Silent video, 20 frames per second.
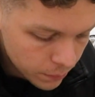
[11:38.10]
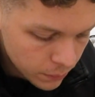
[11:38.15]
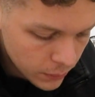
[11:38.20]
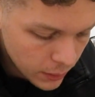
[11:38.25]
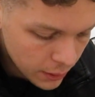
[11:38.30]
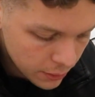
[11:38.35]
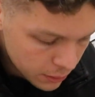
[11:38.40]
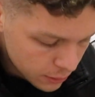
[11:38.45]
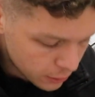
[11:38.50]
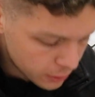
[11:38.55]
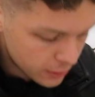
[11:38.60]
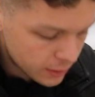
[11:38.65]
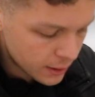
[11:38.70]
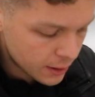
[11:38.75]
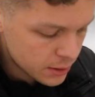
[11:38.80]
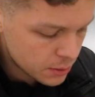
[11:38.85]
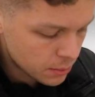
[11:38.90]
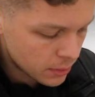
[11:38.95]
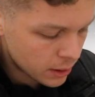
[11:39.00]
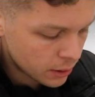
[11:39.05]
Like a
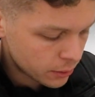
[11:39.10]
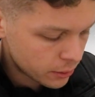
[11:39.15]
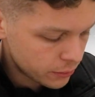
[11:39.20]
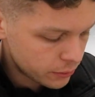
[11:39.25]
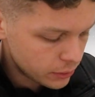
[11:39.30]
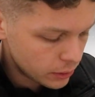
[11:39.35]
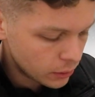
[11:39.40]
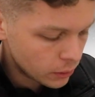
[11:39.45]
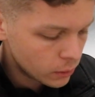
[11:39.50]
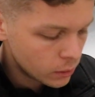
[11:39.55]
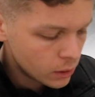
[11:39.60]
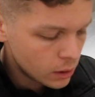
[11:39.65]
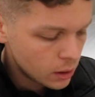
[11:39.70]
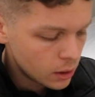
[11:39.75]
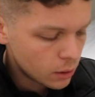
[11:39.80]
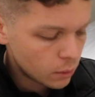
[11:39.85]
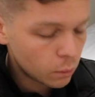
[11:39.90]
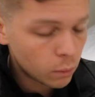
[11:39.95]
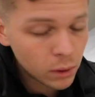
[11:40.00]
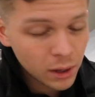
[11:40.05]
30,000 mile review.
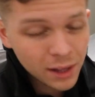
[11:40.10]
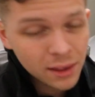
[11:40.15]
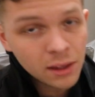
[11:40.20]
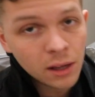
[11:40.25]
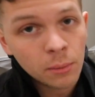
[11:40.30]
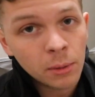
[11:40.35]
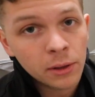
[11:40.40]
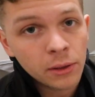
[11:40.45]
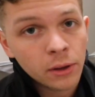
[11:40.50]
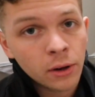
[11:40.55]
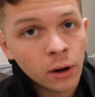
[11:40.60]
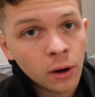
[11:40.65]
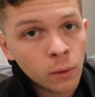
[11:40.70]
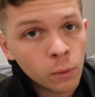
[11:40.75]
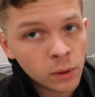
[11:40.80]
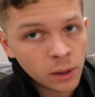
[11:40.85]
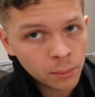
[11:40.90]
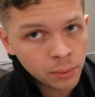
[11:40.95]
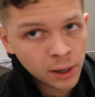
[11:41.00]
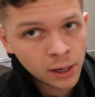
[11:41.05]
What I think about the car,
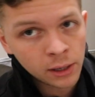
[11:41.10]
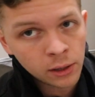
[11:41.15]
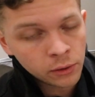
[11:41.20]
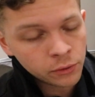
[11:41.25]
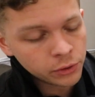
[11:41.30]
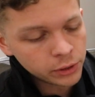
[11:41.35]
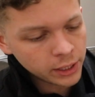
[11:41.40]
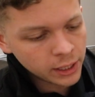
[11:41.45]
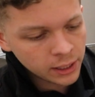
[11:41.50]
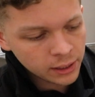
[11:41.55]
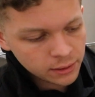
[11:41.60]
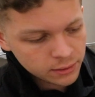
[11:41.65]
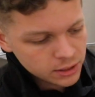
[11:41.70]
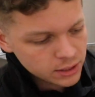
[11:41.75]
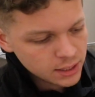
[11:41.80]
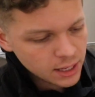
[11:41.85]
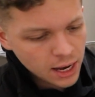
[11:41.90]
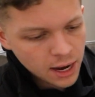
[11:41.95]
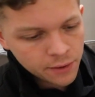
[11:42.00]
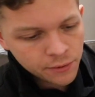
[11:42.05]
would I buy it ever again?
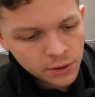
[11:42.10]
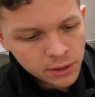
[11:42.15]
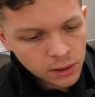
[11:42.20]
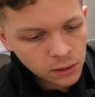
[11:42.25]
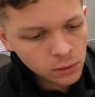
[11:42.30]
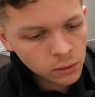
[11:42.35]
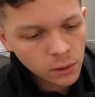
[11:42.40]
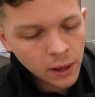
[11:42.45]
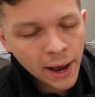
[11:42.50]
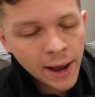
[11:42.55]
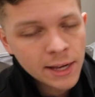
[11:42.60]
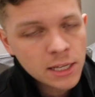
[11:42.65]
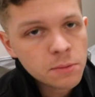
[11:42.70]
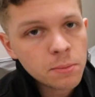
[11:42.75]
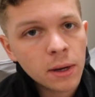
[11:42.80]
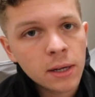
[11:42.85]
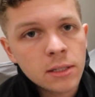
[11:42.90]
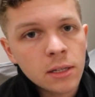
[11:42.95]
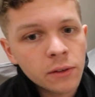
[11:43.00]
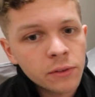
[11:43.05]
Just every little
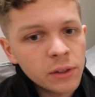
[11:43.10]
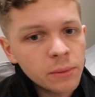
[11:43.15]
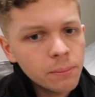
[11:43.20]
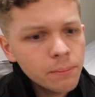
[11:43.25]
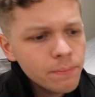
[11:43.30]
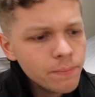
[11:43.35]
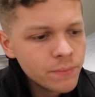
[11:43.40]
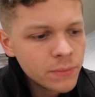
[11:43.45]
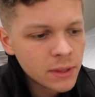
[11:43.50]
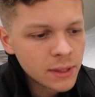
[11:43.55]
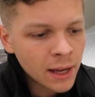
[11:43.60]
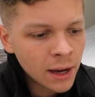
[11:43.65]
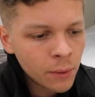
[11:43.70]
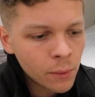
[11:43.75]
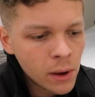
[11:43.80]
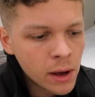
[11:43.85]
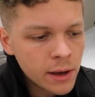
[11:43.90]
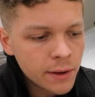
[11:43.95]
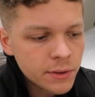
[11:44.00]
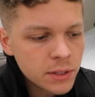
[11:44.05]
aspect of it. That
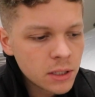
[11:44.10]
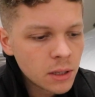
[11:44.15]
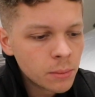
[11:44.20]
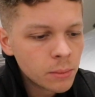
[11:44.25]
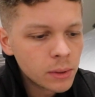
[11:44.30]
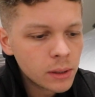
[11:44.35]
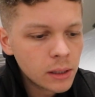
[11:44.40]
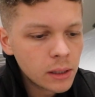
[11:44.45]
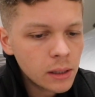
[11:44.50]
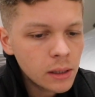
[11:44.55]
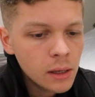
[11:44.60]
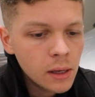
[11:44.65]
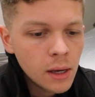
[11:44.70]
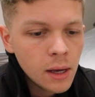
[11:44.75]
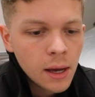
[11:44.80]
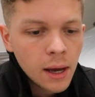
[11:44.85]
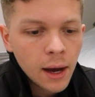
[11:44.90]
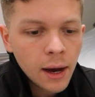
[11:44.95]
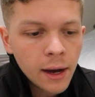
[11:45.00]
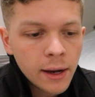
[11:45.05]
way, if somebody
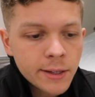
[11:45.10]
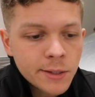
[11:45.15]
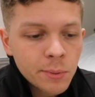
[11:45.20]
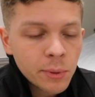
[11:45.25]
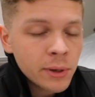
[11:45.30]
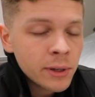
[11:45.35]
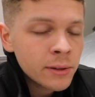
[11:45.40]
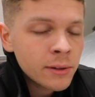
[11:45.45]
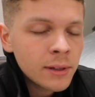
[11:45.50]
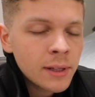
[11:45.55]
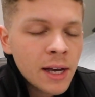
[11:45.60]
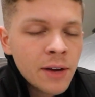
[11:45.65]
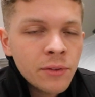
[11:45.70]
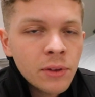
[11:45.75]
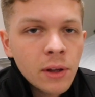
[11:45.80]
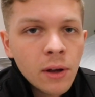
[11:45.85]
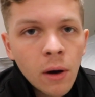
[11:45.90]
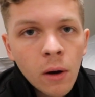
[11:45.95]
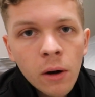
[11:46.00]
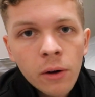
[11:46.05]
is planning on having
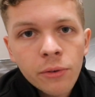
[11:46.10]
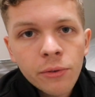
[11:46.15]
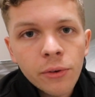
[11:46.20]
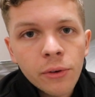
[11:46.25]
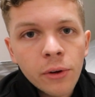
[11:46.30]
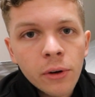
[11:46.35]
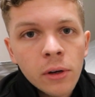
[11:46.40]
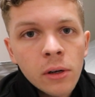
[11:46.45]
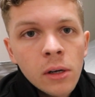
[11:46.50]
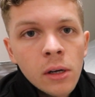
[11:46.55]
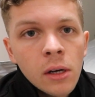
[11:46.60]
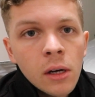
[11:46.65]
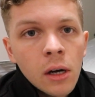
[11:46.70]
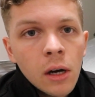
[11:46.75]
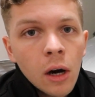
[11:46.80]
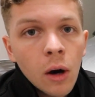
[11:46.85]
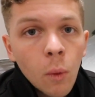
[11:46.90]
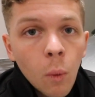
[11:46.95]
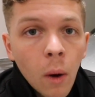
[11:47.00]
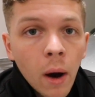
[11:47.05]
the car for
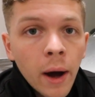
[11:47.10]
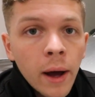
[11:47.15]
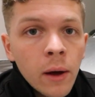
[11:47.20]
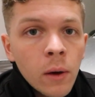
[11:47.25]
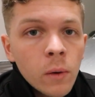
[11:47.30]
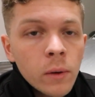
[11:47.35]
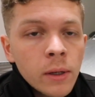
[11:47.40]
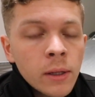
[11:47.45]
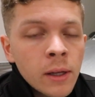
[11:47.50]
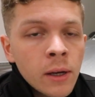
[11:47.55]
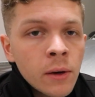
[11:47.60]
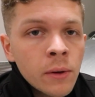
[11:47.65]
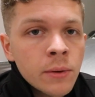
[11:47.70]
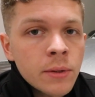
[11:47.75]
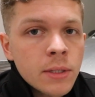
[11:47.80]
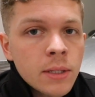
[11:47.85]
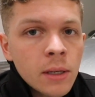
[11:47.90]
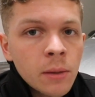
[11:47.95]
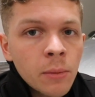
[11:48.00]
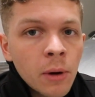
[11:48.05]
a while, you know, and
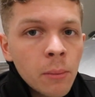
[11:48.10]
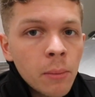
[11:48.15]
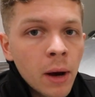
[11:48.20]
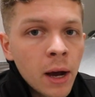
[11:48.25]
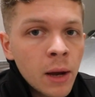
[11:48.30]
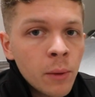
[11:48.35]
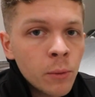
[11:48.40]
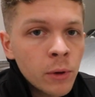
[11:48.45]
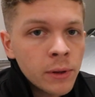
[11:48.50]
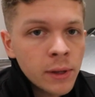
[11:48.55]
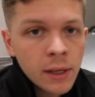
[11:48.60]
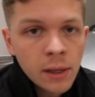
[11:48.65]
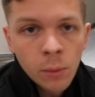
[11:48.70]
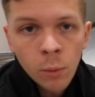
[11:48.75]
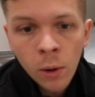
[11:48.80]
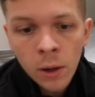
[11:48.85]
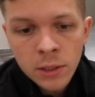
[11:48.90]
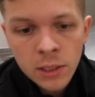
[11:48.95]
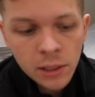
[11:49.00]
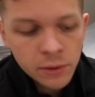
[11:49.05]
just thinking about buying one, they
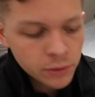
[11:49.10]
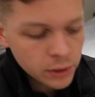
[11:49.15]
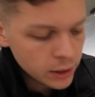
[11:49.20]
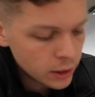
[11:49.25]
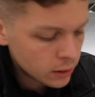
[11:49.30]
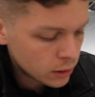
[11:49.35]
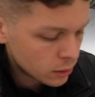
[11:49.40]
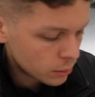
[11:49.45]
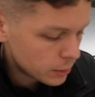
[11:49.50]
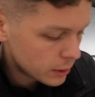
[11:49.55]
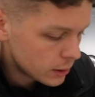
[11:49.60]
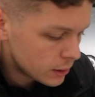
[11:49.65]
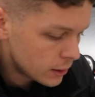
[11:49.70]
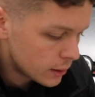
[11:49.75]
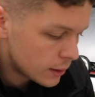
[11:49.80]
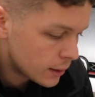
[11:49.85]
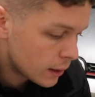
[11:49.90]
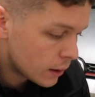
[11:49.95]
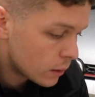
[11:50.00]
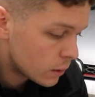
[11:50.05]
can watch that video and it'll be good to
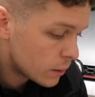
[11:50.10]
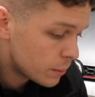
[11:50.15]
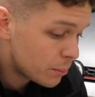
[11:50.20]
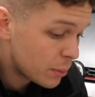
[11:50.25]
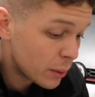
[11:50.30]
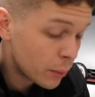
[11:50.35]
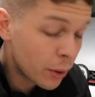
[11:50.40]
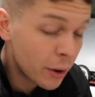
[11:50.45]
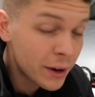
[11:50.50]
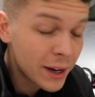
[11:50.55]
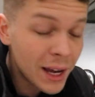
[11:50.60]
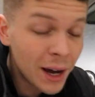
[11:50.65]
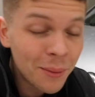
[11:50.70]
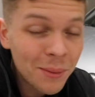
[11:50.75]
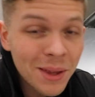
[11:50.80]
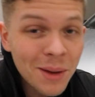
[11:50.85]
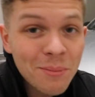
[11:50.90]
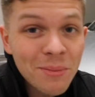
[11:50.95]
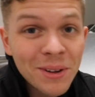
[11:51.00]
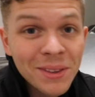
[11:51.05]
go. But we're
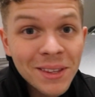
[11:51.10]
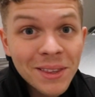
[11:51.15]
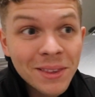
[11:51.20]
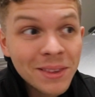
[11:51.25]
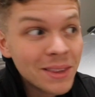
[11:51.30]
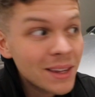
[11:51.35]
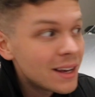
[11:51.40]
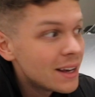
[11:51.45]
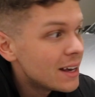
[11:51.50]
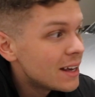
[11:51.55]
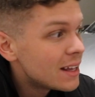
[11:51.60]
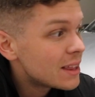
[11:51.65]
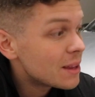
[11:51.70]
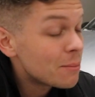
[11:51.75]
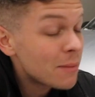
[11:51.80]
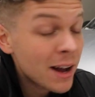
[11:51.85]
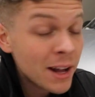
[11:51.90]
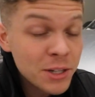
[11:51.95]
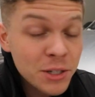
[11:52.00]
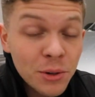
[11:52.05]
coming up on the
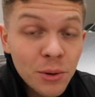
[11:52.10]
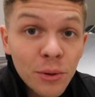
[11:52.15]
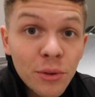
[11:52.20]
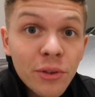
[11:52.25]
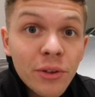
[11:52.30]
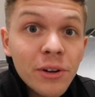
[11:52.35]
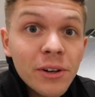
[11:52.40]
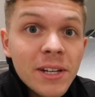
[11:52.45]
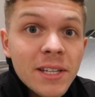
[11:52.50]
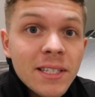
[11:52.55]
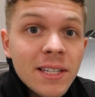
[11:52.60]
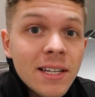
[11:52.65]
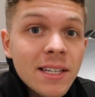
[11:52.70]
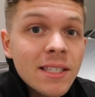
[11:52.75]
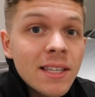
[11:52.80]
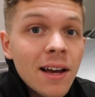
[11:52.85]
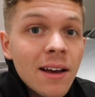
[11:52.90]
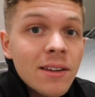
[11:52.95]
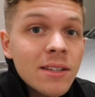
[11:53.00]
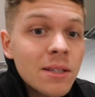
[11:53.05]
magical
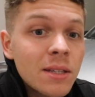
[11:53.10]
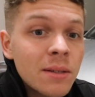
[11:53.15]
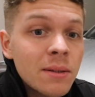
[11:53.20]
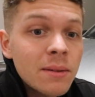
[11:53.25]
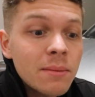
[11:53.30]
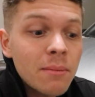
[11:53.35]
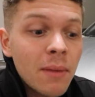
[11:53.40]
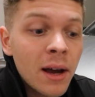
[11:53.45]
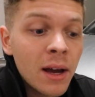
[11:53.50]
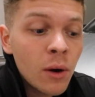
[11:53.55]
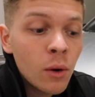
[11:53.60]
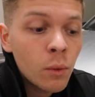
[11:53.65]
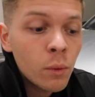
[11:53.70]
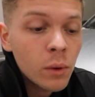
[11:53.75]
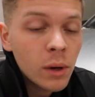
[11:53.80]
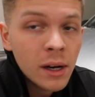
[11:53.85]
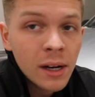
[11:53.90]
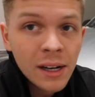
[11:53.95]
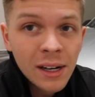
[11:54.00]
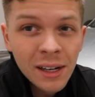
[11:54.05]
36,000
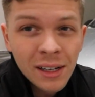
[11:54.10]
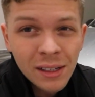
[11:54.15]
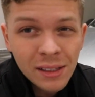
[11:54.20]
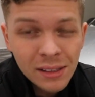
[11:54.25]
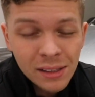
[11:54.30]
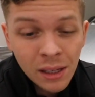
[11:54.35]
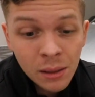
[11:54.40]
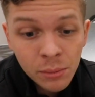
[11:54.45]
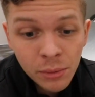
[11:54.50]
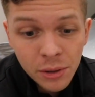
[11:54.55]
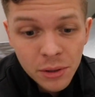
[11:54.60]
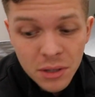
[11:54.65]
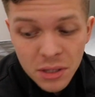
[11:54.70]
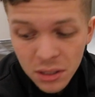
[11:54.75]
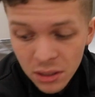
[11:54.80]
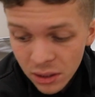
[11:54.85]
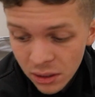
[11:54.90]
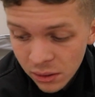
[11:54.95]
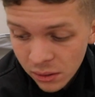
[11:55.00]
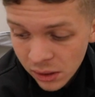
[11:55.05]
mile number,
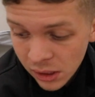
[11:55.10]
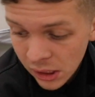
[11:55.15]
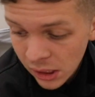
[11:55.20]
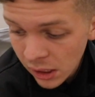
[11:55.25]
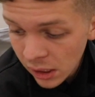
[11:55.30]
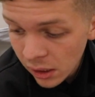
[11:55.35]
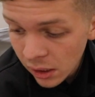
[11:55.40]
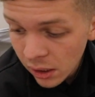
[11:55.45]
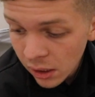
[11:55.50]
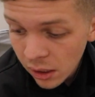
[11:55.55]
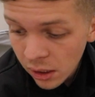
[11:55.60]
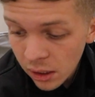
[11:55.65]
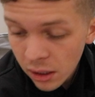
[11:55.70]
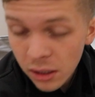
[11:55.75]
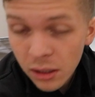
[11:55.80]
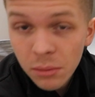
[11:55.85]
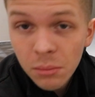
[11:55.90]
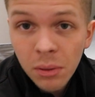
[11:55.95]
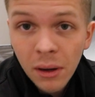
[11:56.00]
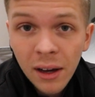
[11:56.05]
so
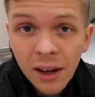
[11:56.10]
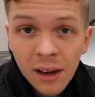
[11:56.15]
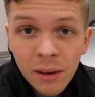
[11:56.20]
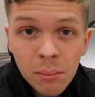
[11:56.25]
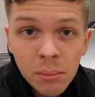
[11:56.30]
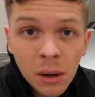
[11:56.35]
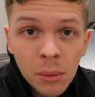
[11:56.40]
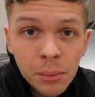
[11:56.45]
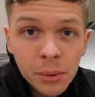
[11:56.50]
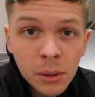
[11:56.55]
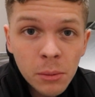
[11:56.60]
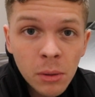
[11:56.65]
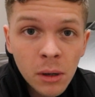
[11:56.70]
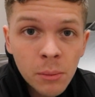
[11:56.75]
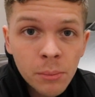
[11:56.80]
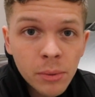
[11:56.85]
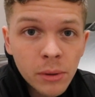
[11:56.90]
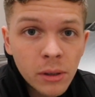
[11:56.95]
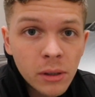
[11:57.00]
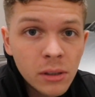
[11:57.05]
goodbye bumper to
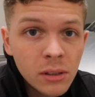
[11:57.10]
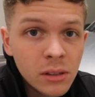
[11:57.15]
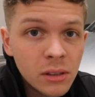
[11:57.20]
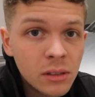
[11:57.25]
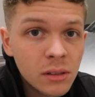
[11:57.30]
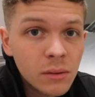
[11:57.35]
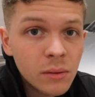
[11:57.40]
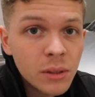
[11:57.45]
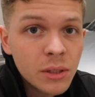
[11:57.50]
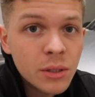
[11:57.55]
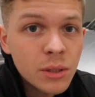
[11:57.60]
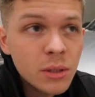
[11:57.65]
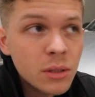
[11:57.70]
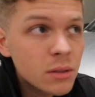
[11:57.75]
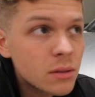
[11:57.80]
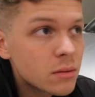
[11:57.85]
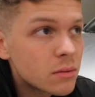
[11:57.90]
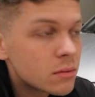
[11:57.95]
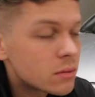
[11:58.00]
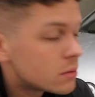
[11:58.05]
bumper,
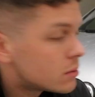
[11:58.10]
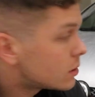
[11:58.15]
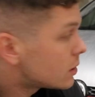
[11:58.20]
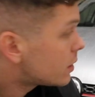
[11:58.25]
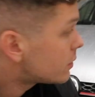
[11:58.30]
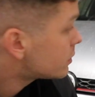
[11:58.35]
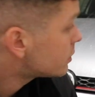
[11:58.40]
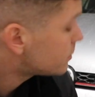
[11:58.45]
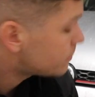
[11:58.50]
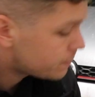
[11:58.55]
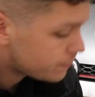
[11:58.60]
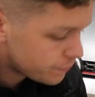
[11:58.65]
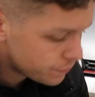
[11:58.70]
which, whatever.